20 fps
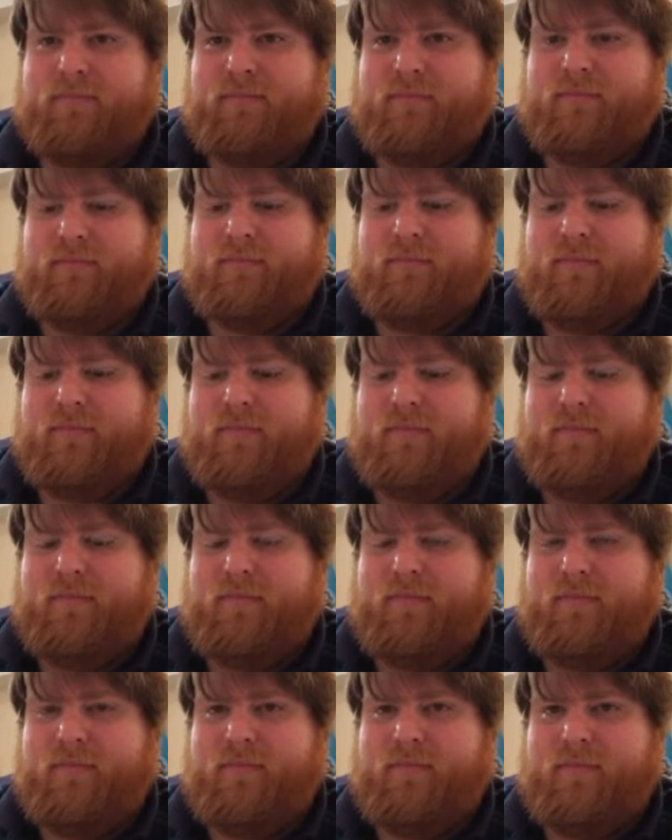
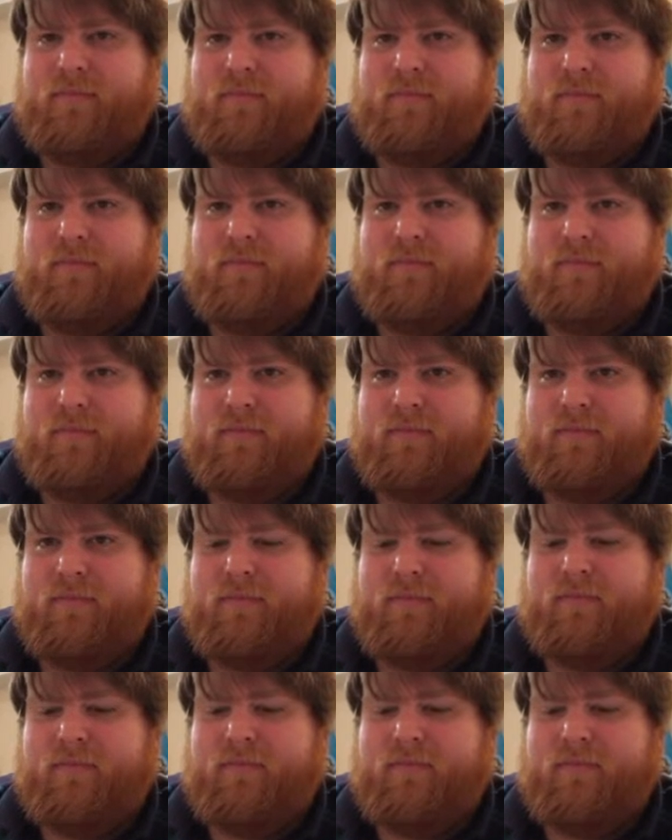(silent)